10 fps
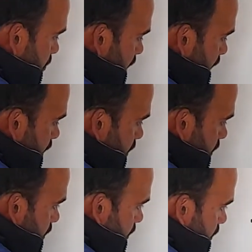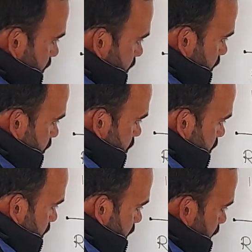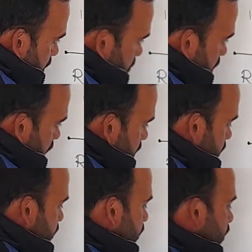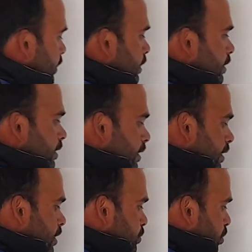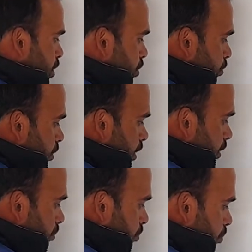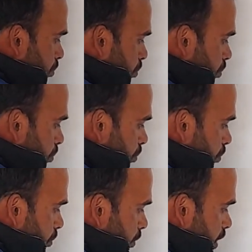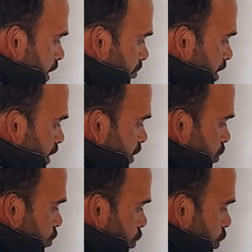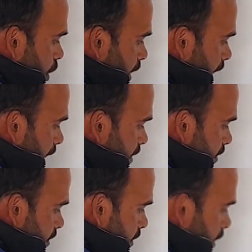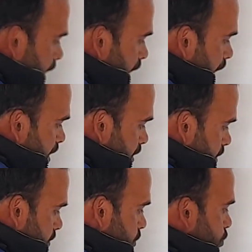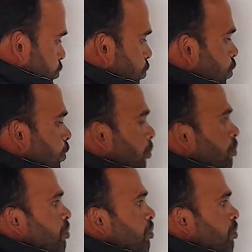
by a straight part, this particular element is called as a line. So